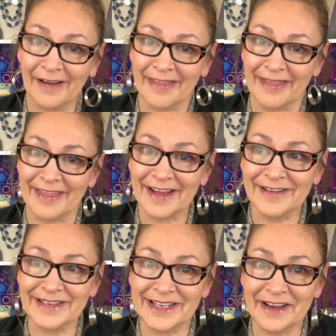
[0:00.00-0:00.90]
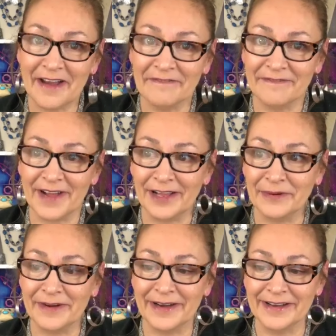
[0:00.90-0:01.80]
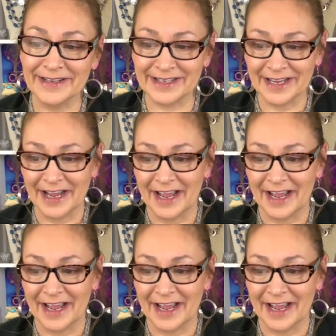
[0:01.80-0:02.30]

a thousand followers